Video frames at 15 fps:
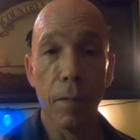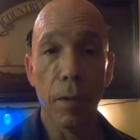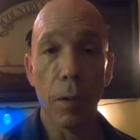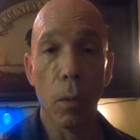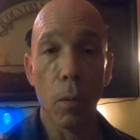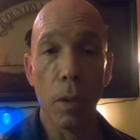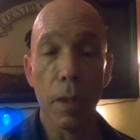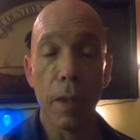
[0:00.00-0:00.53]
The
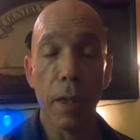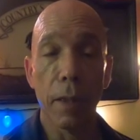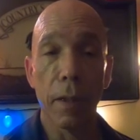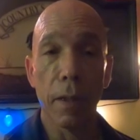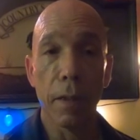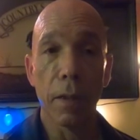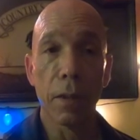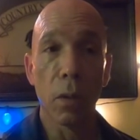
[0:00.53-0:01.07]
only thing
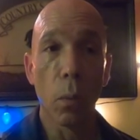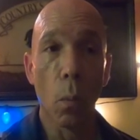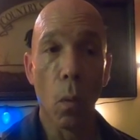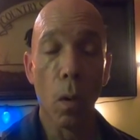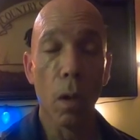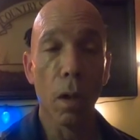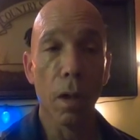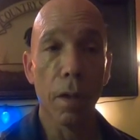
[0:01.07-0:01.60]
that doesn't
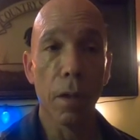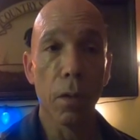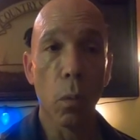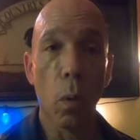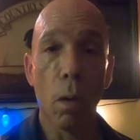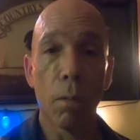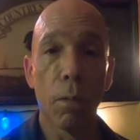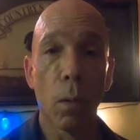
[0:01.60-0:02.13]
work on the
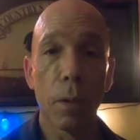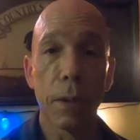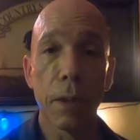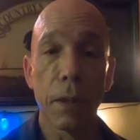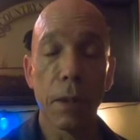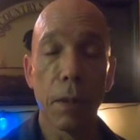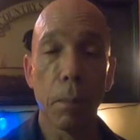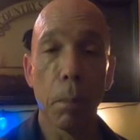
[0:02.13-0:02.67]
12 volt
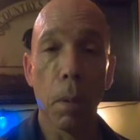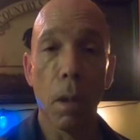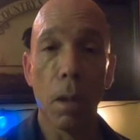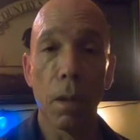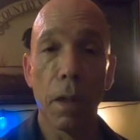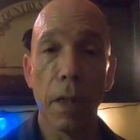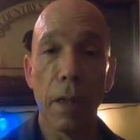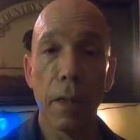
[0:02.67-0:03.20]
system
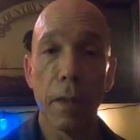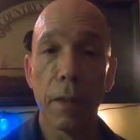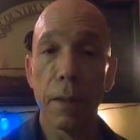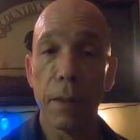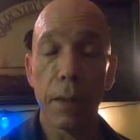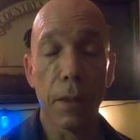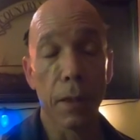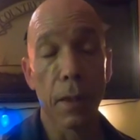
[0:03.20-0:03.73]
plugged in
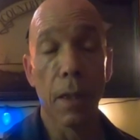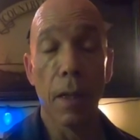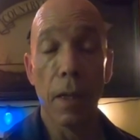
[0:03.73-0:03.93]
is